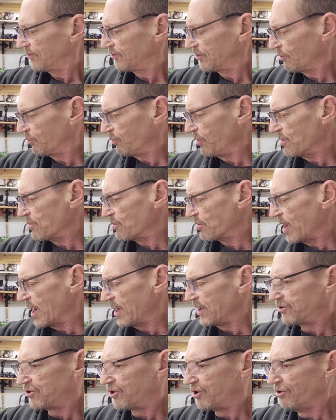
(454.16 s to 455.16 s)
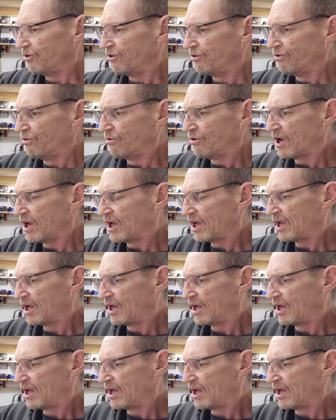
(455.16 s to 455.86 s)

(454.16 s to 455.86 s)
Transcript: So we were at 2,